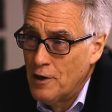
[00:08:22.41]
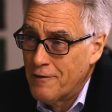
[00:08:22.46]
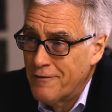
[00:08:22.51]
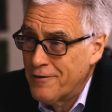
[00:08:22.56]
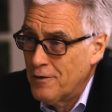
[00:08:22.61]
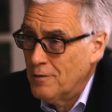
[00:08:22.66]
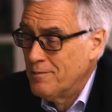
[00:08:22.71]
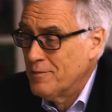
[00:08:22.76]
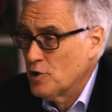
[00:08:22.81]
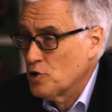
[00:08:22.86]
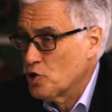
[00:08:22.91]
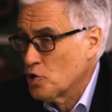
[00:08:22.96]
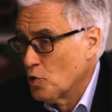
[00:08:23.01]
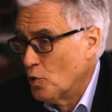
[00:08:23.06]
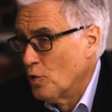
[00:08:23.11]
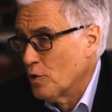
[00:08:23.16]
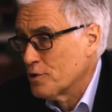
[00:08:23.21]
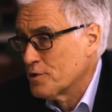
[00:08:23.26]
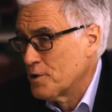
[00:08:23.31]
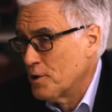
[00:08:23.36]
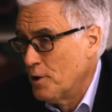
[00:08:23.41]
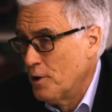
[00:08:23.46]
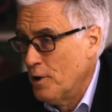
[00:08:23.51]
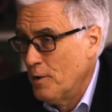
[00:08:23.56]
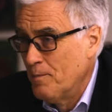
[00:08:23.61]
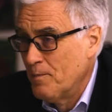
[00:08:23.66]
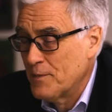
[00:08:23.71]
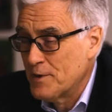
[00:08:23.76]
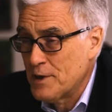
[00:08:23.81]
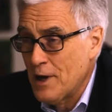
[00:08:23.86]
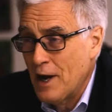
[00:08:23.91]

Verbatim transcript: from the short-term